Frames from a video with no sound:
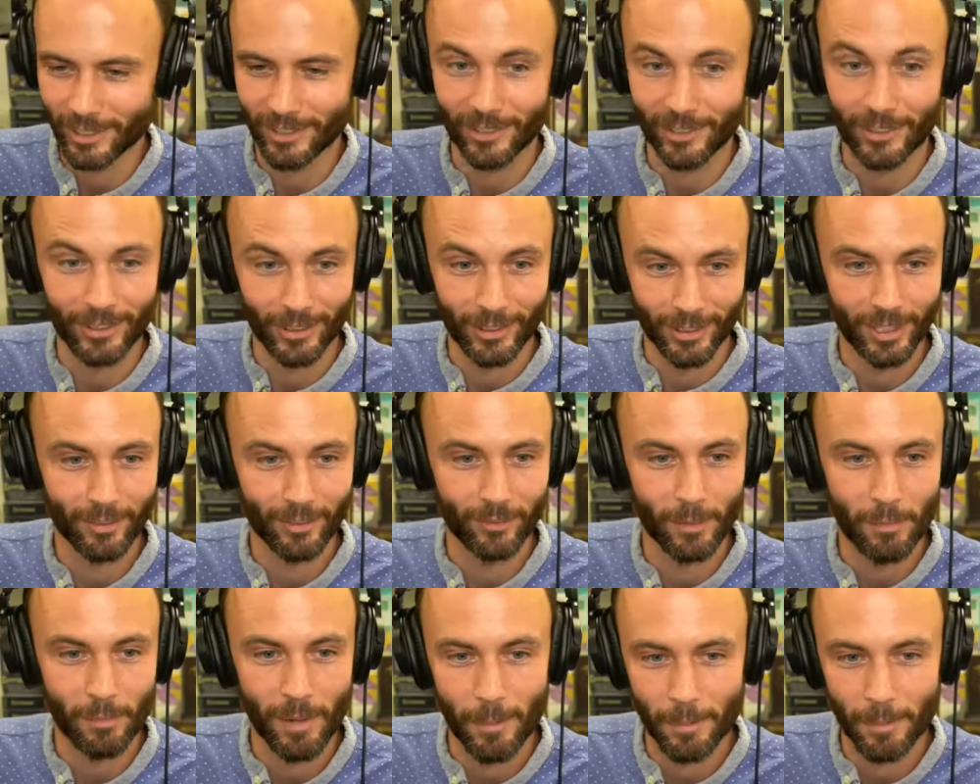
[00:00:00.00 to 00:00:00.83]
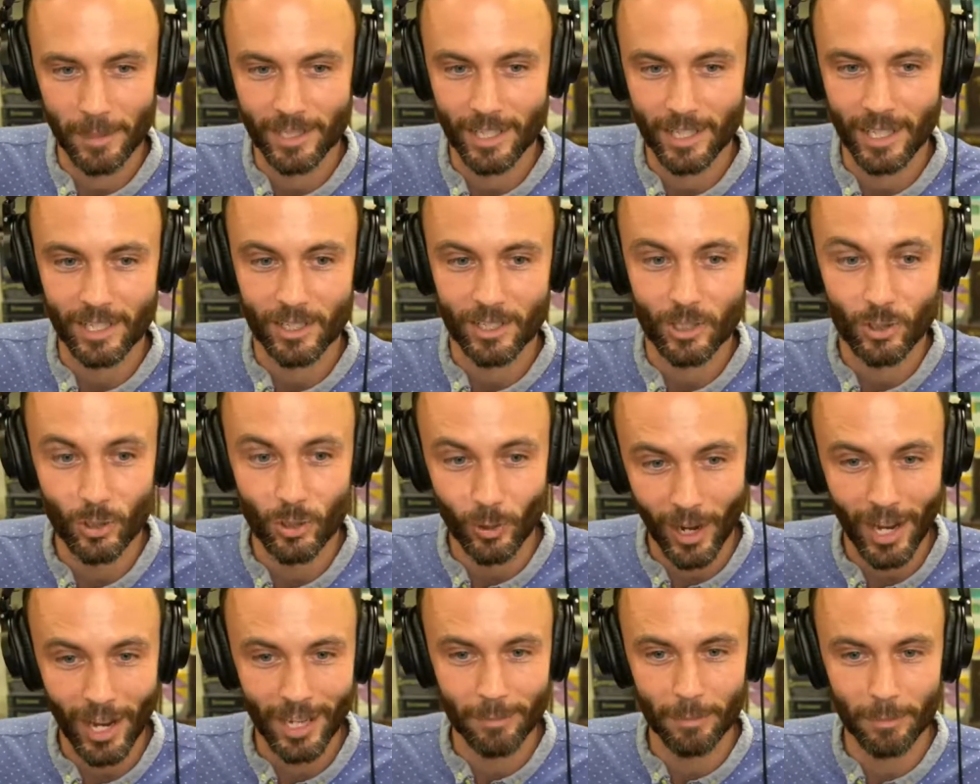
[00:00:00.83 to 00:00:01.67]
So learning from my mistakes,
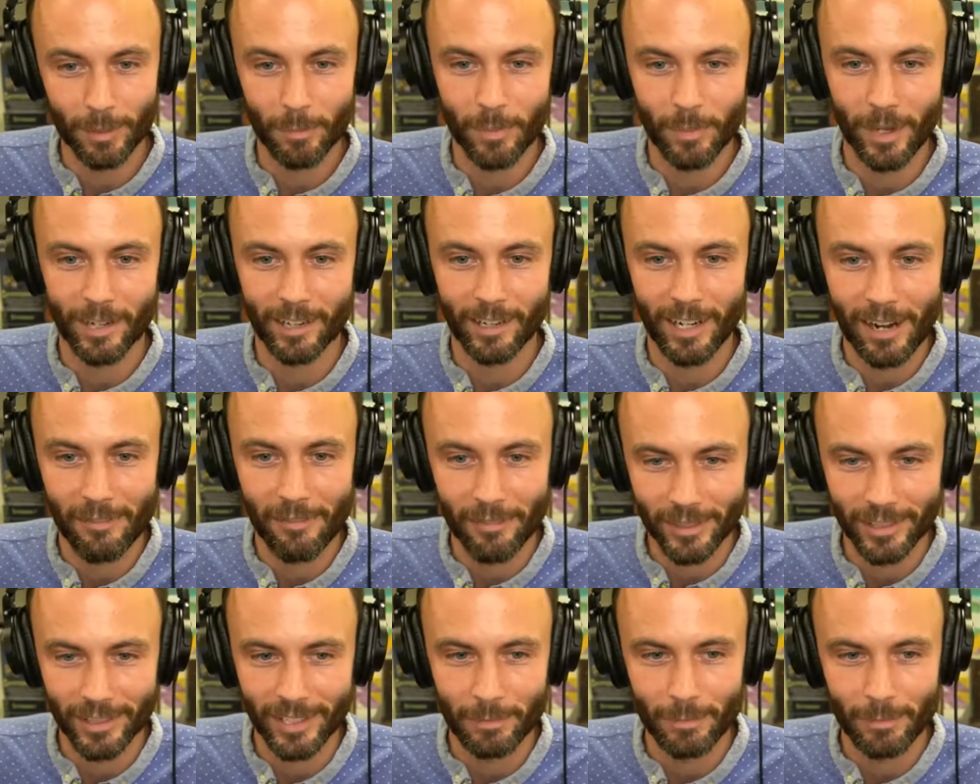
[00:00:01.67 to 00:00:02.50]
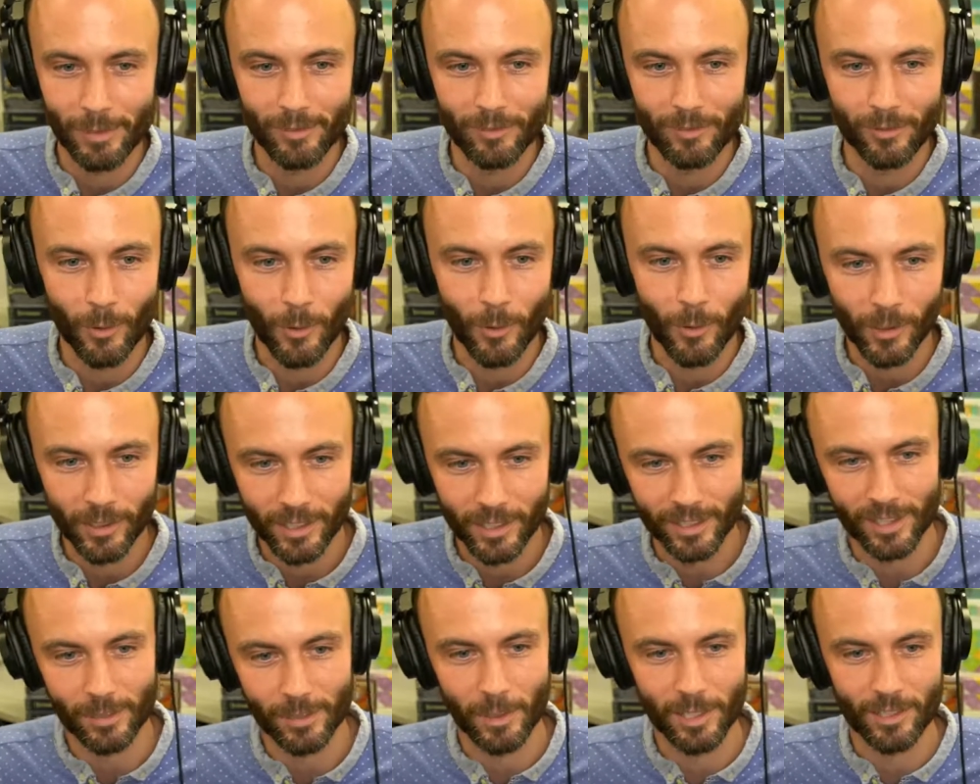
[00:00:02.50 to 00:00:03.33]
try to prepare everything before
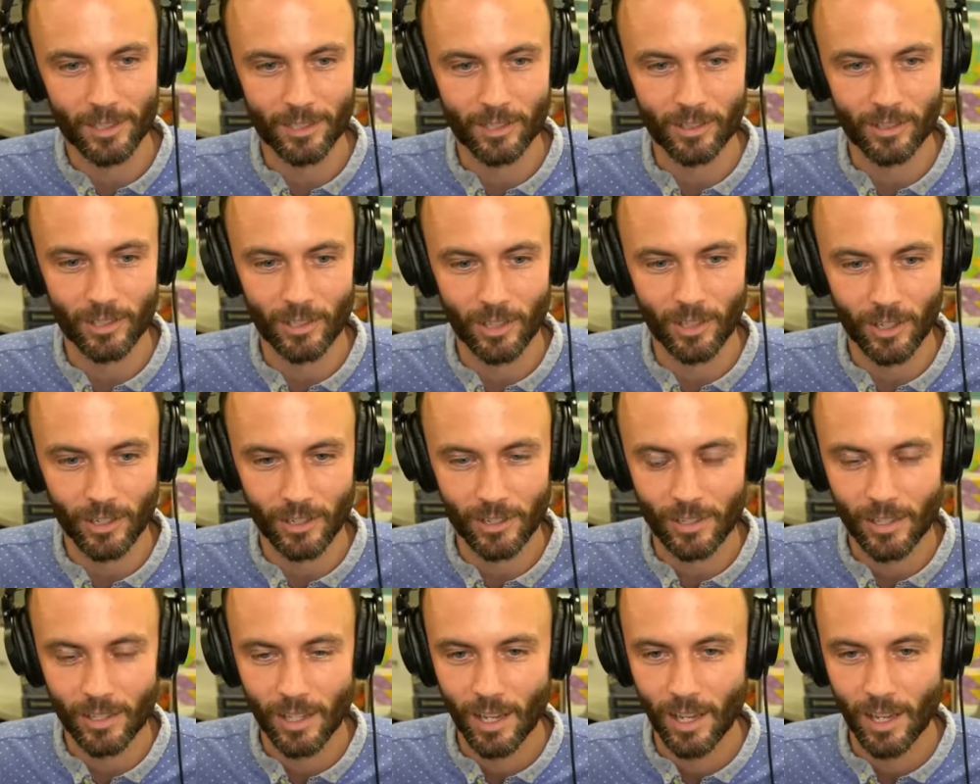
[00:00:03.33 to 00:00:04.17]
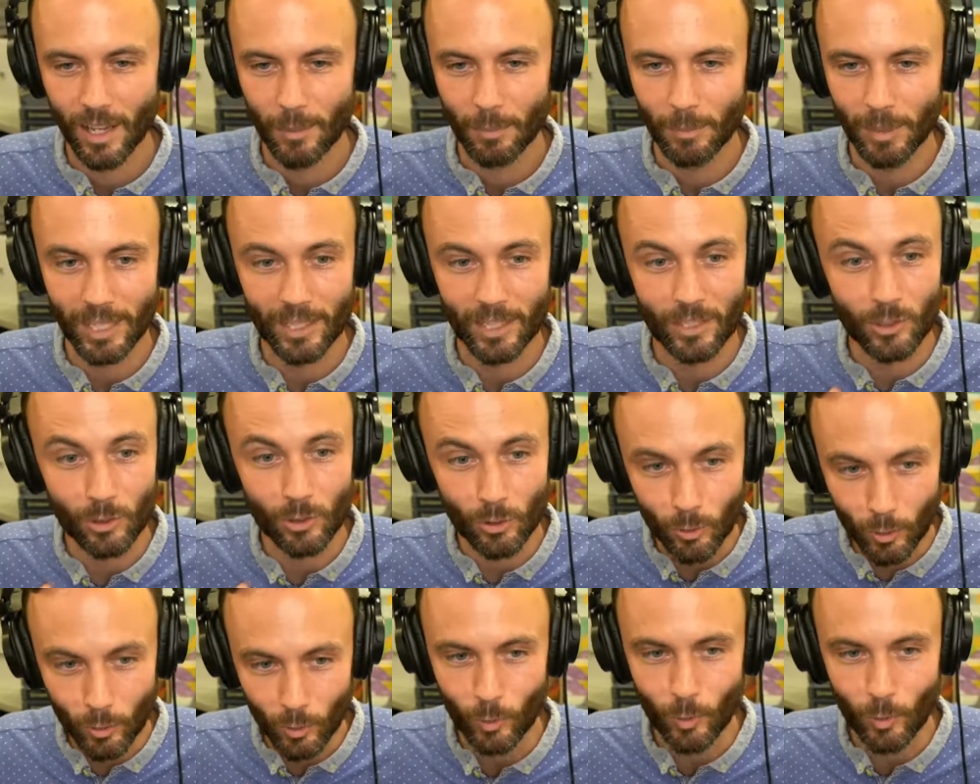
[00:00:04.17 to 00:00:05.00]
the semester starts, because
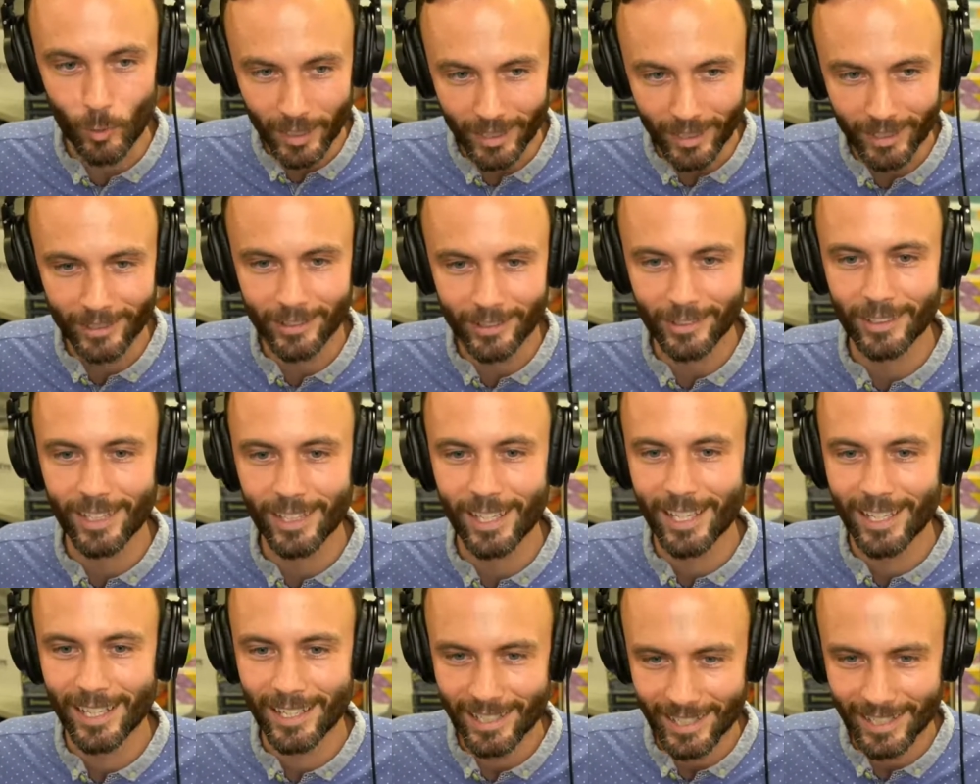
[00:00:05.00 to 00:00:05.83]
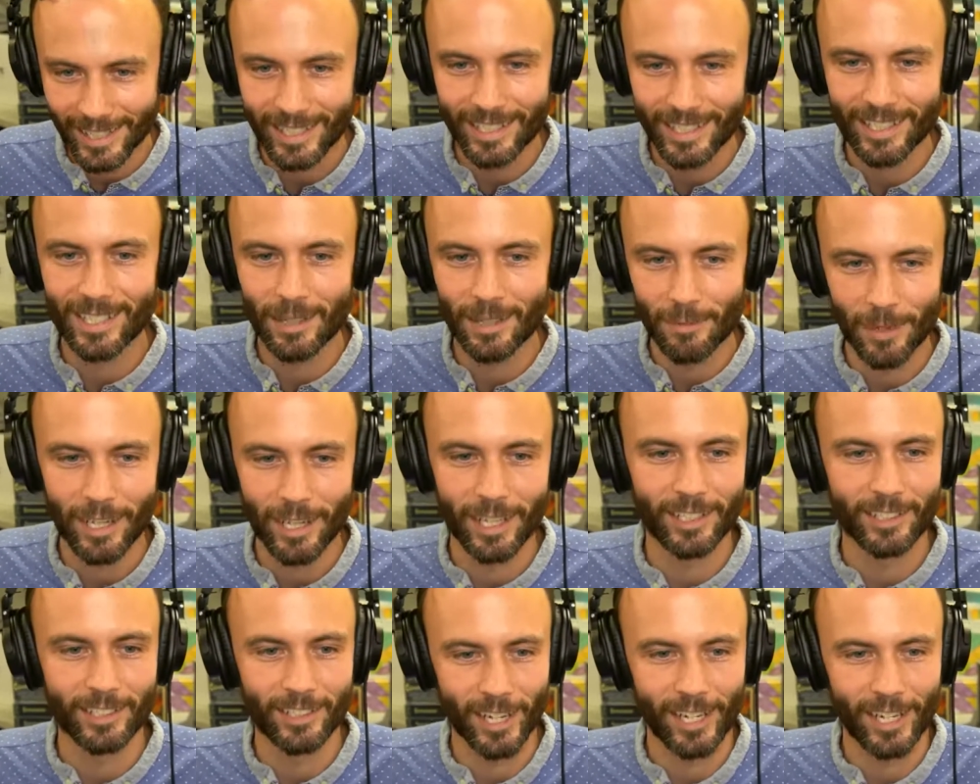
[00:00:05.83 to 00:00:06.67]
you will need to
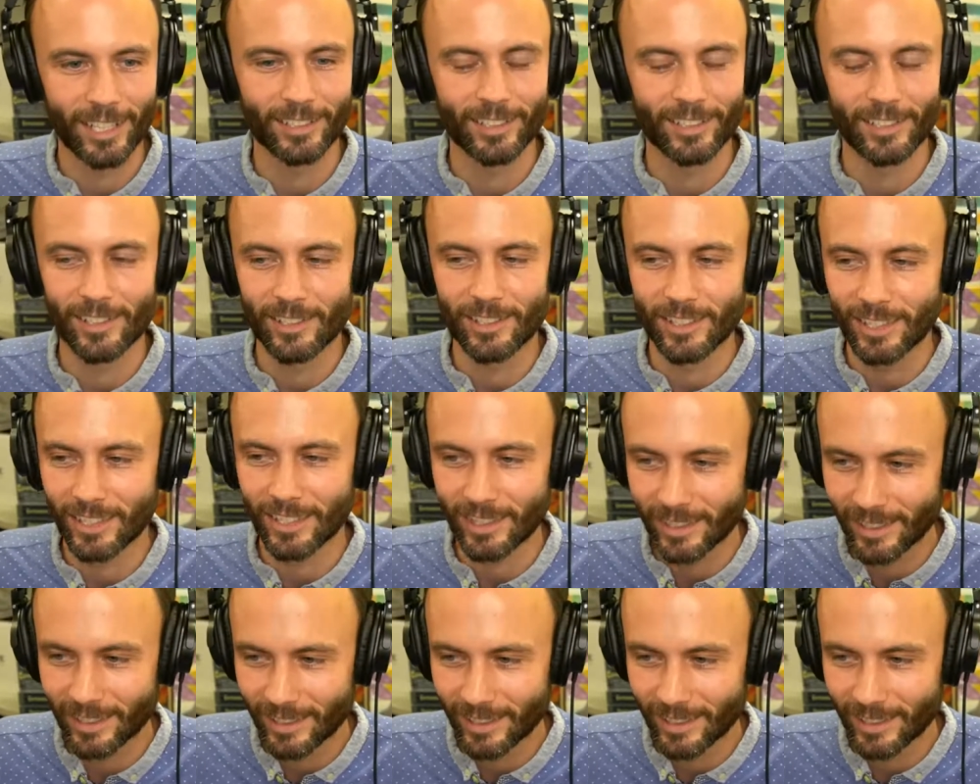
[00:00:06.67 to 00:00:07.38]
make changes.